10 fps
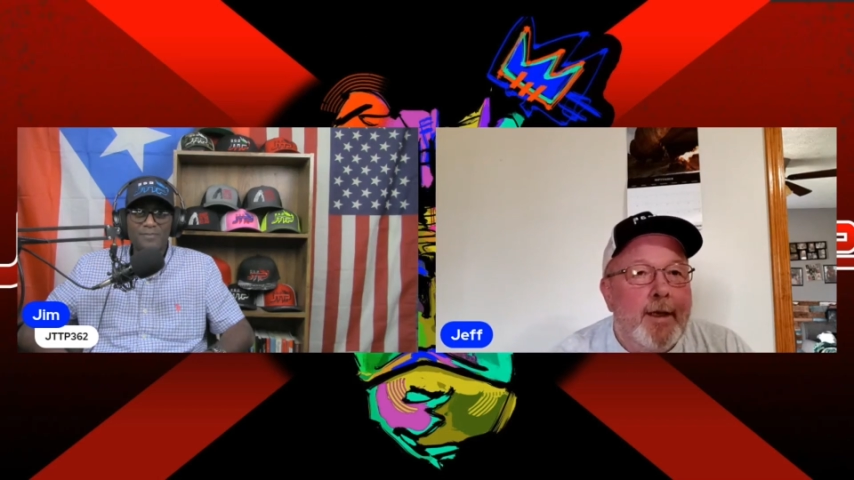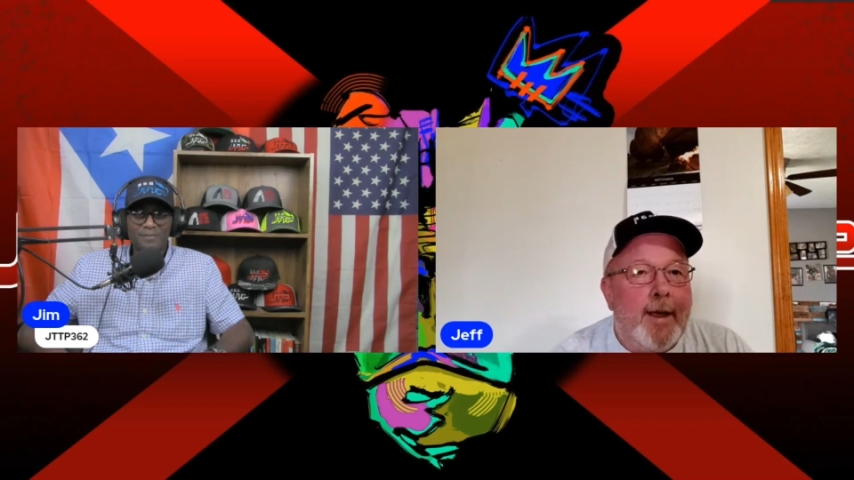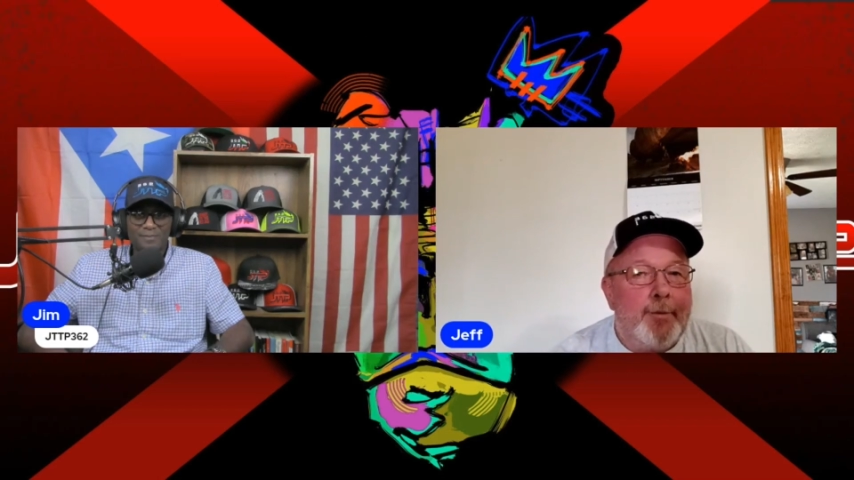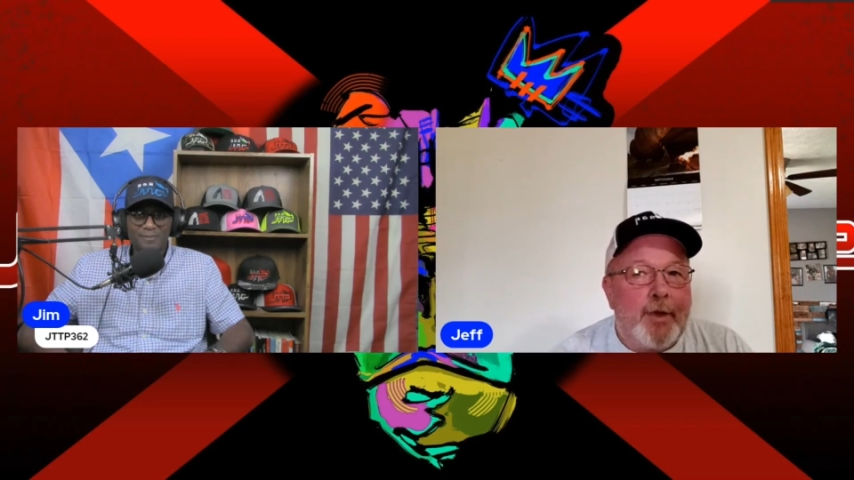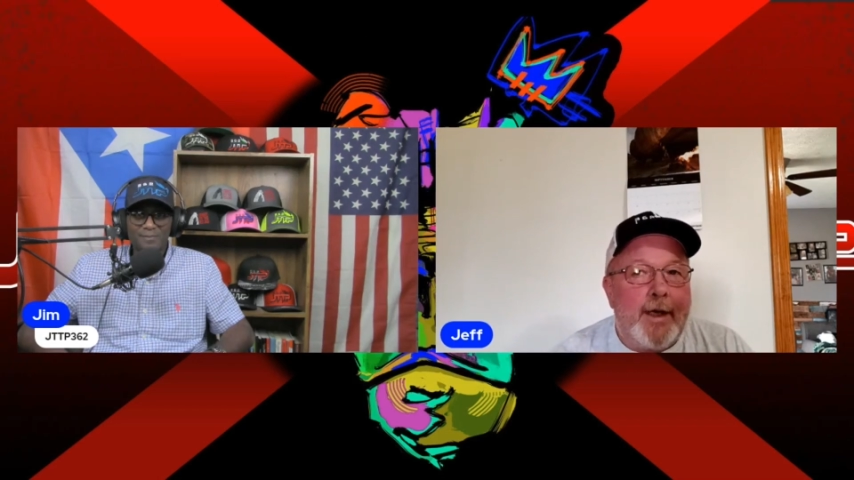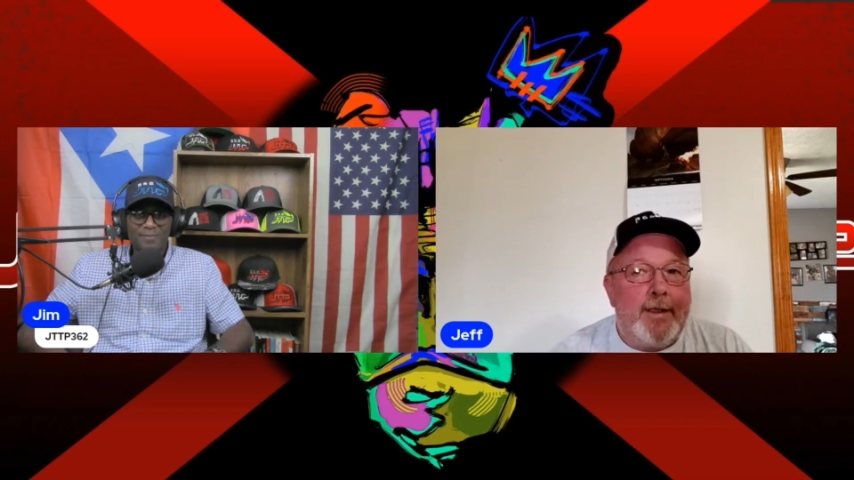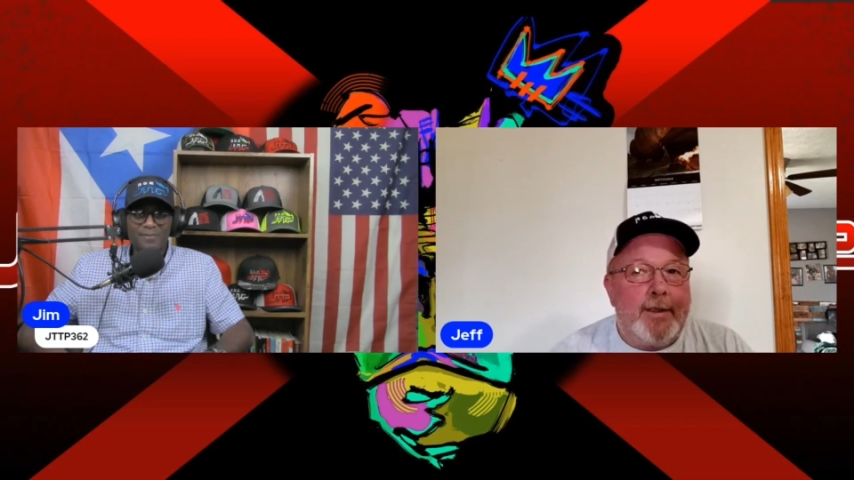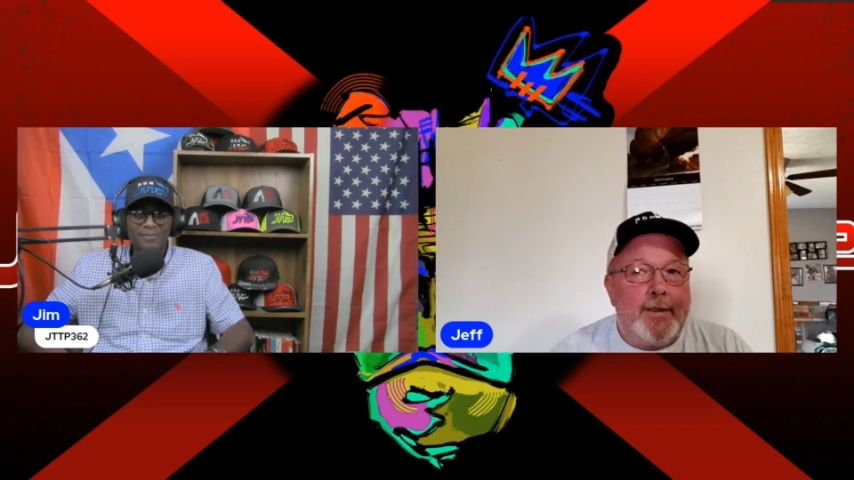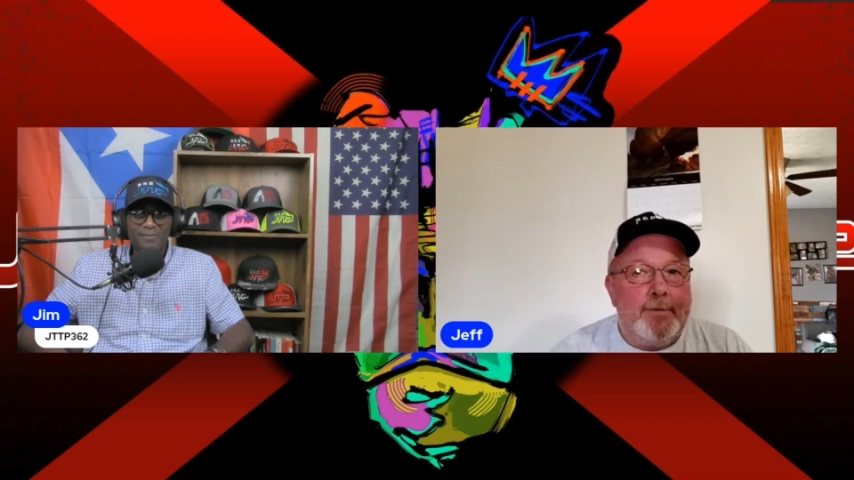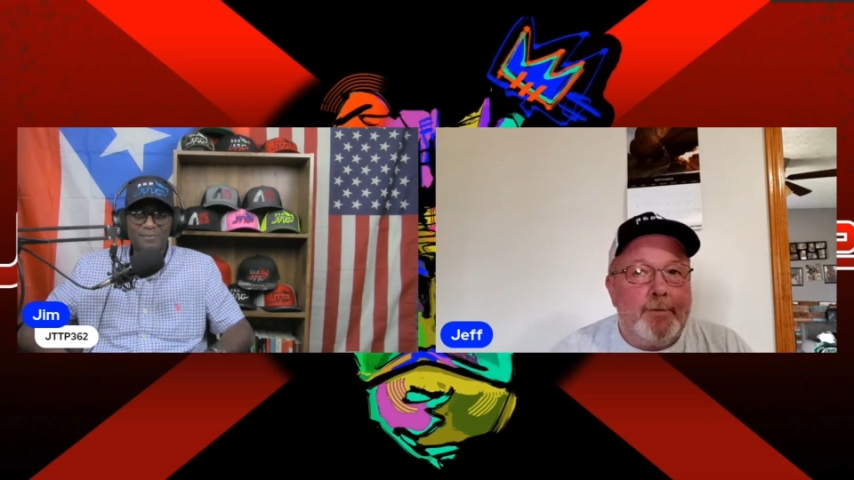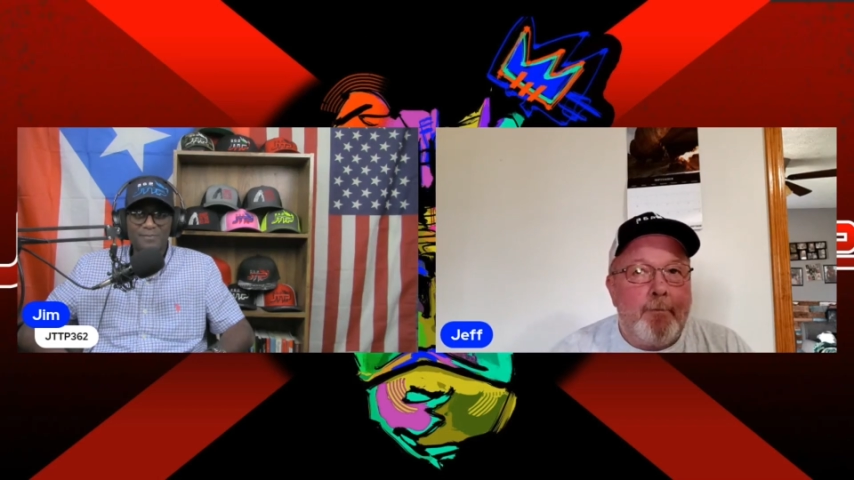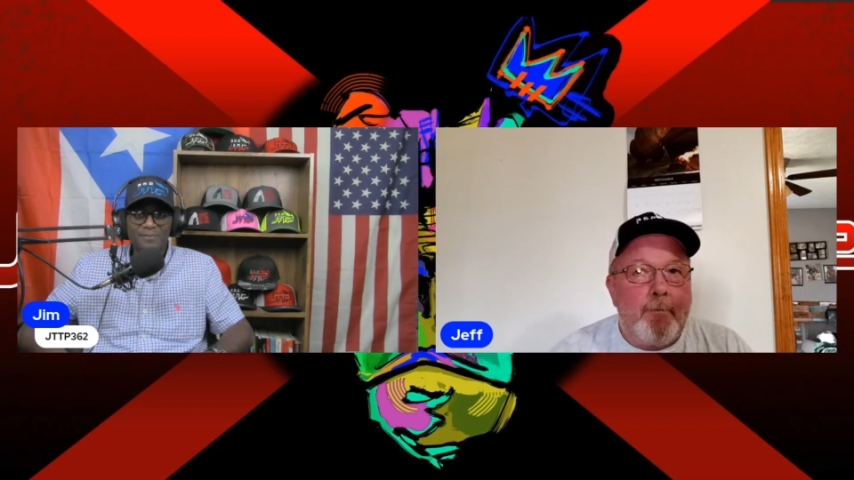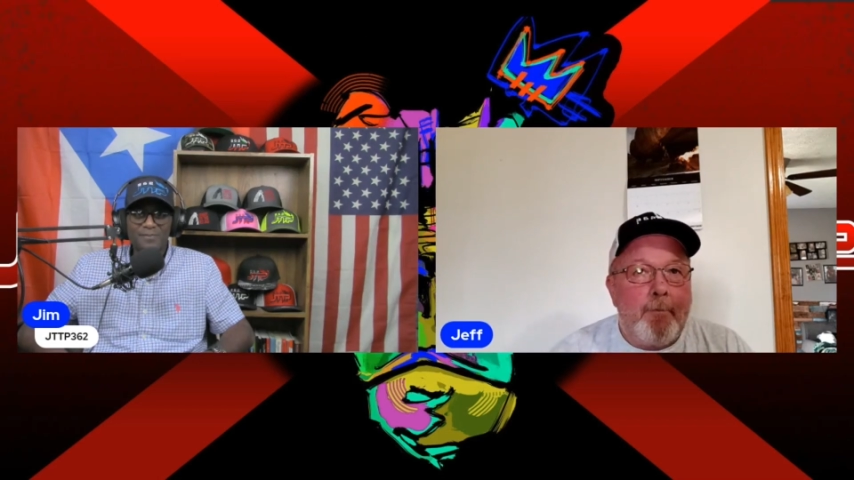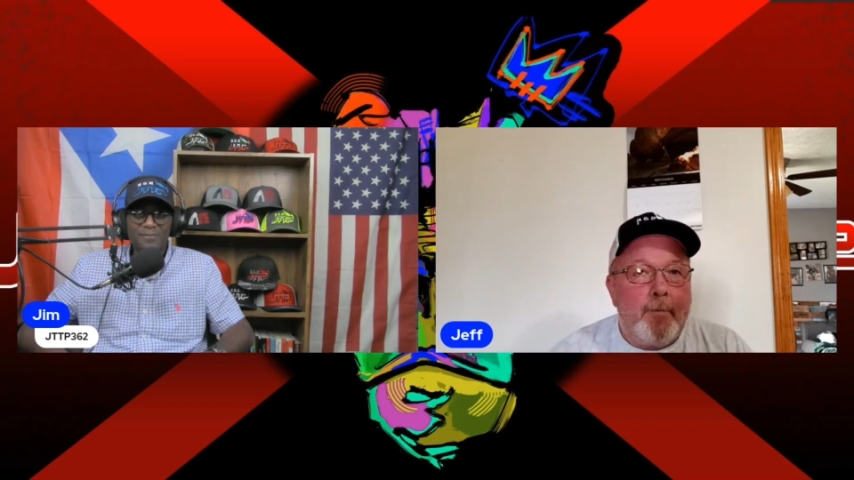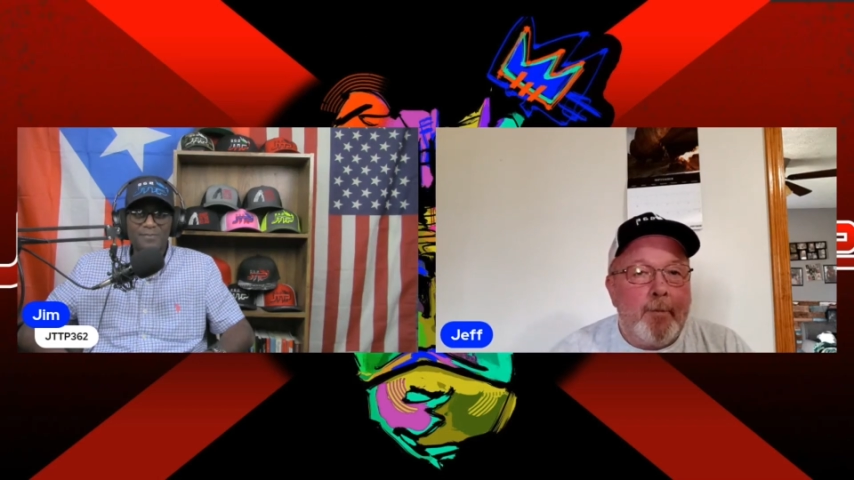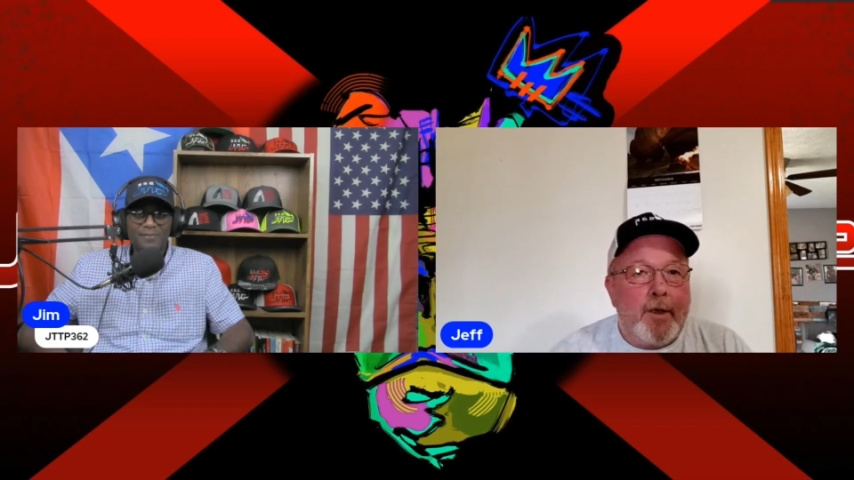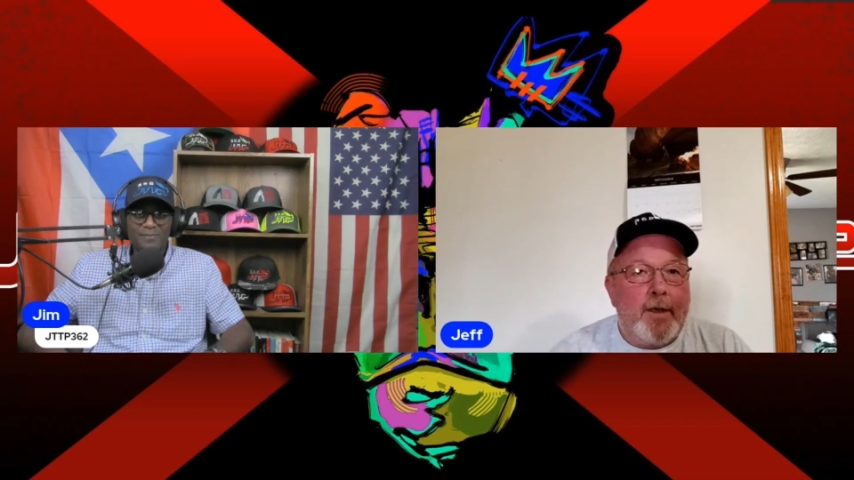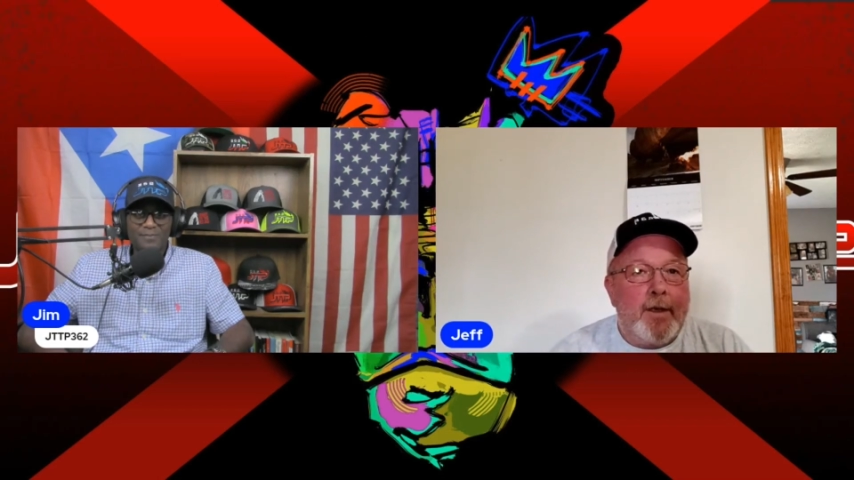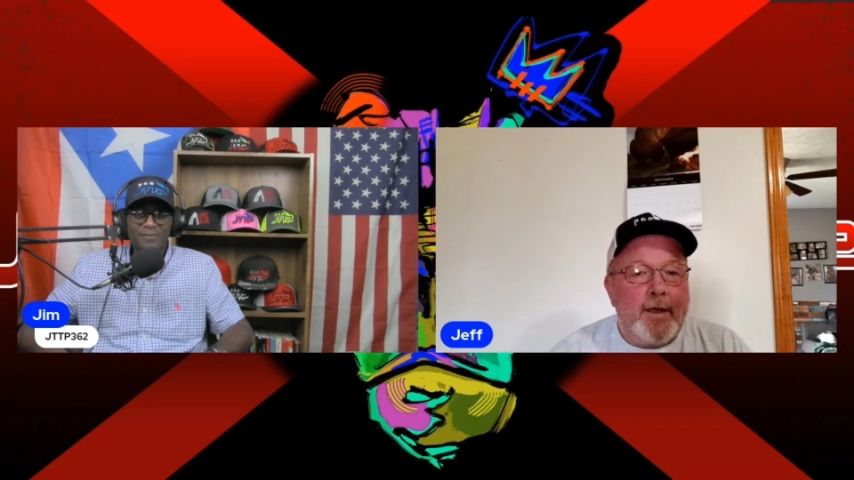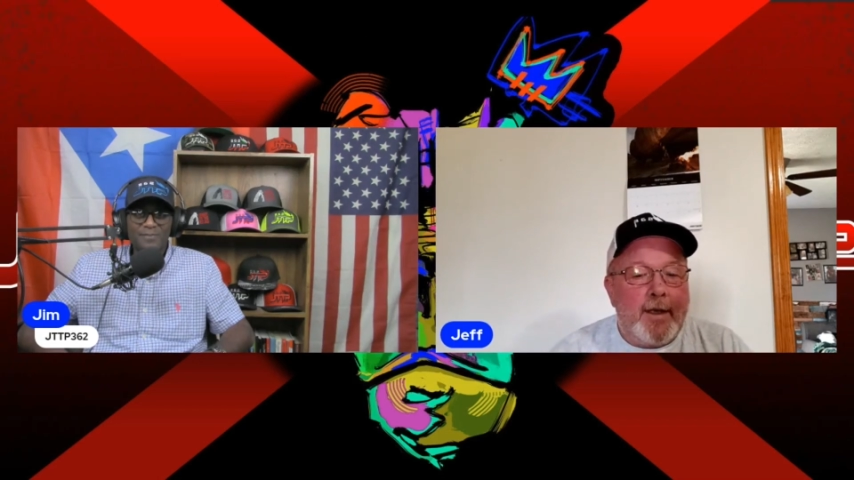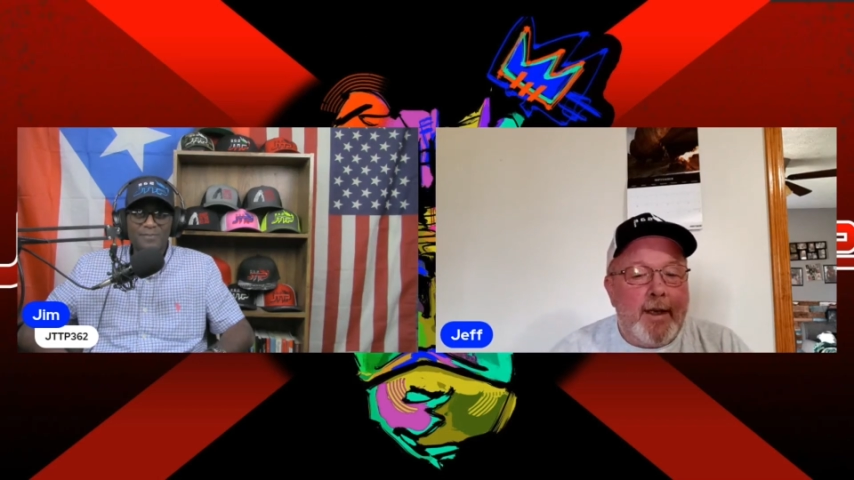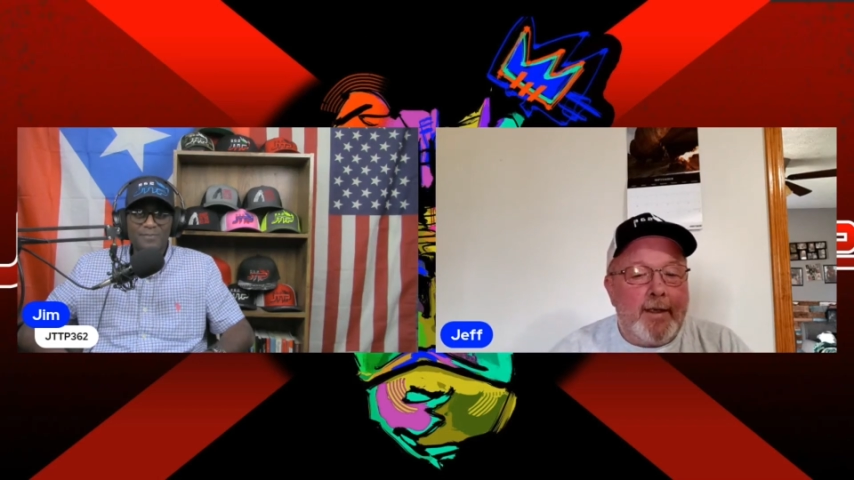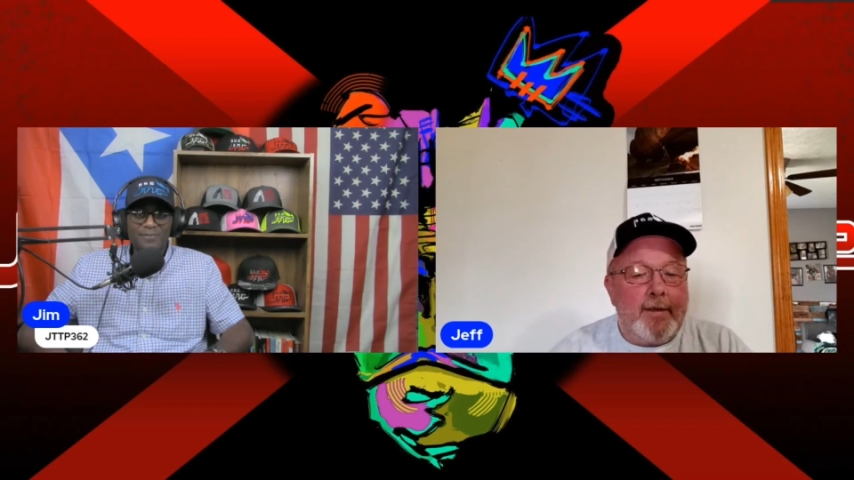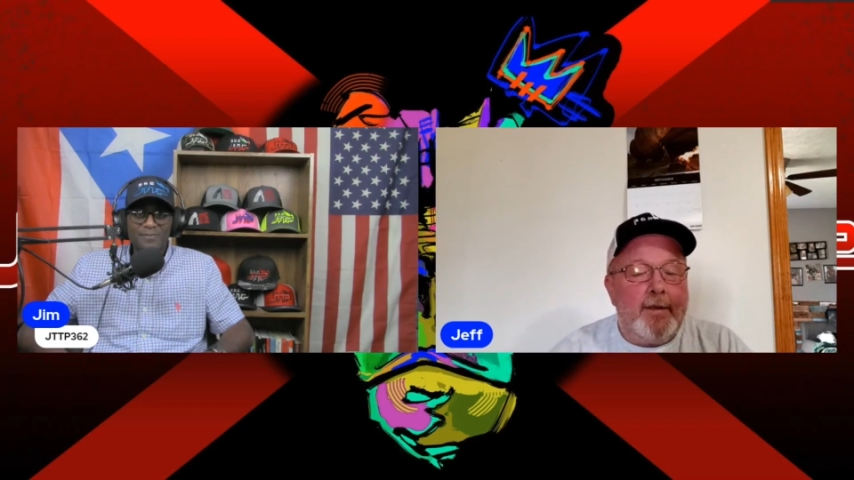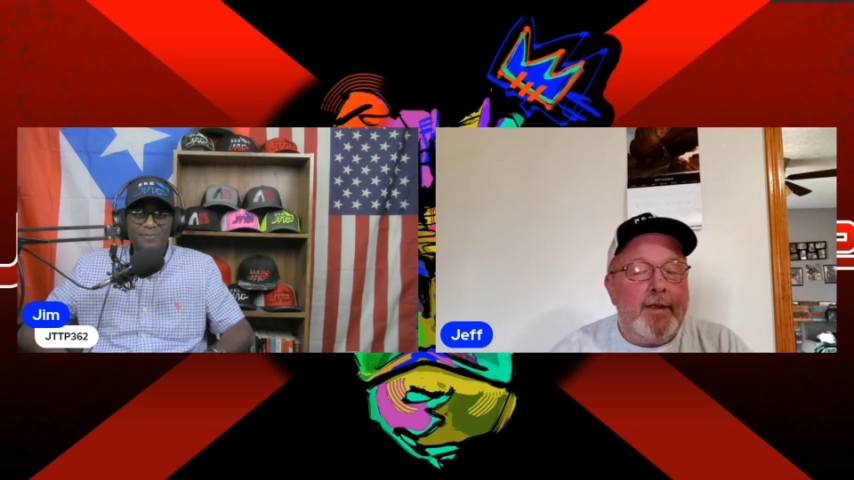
I'm trying to get